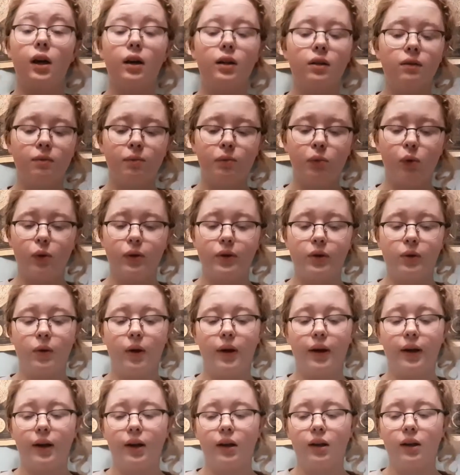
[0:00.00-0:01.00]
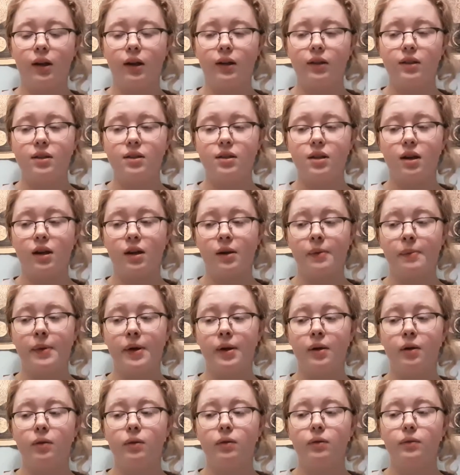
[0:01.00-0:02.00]
Boy, do I got a lot to talk
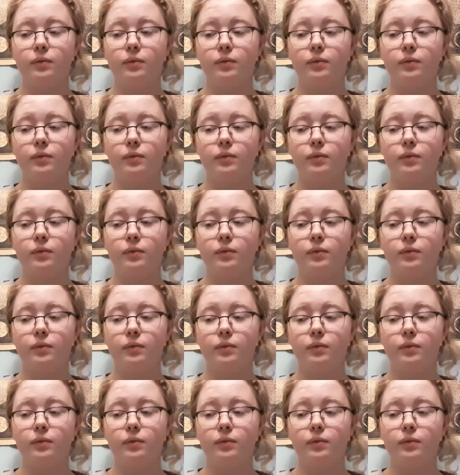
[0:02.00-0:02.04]
about.